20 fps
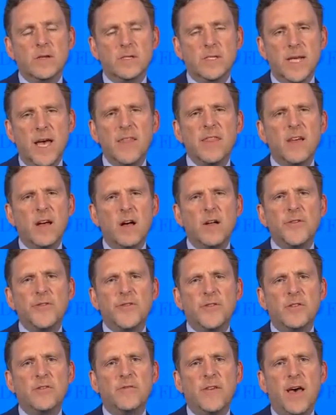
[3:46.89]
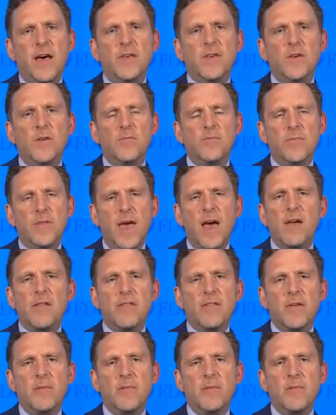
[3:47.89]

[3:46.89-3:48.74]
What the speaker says: death cults that value death.